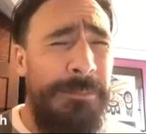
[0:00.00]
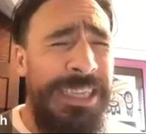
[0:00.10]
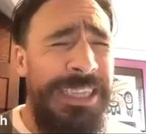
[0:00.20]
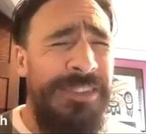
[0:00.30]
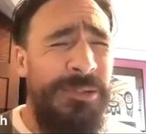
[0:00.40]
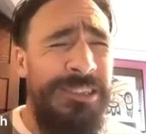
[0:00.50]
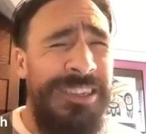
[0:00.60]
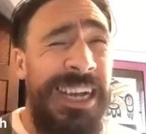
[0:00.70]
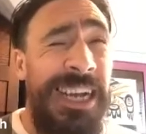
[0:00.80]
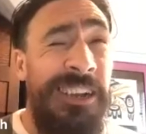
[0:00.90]
believe it was
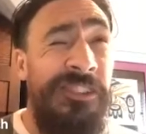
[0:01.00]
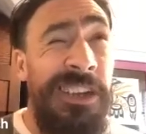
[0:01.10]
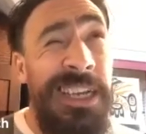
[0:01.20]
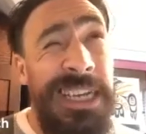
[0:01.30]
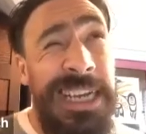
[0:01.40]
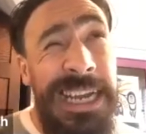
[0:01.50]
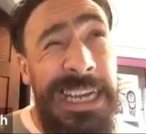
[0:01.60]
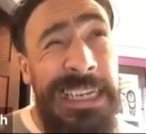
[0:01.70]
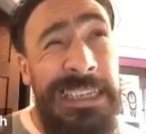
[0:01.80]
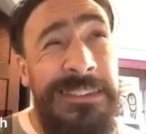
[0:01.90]

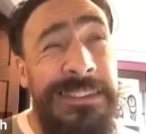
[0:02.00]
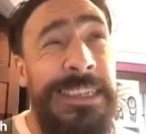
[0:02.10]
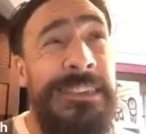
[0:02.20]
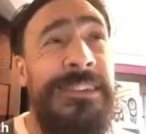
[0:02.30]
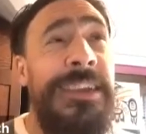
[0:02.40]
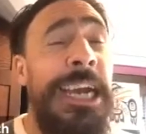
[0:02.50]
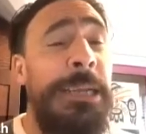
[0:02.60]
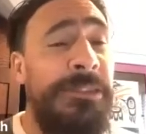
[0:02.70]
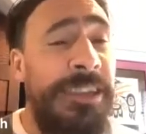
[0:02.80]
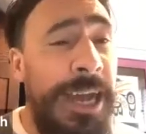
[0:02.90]
186
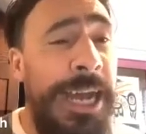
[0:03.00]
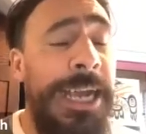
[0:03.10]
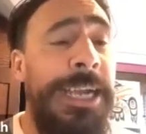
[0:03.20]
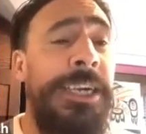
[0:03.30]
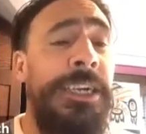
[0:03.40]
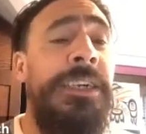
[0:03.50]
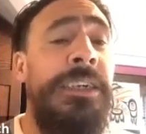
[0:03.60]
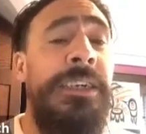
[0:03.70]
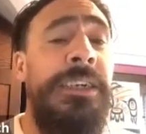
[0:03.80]
times higher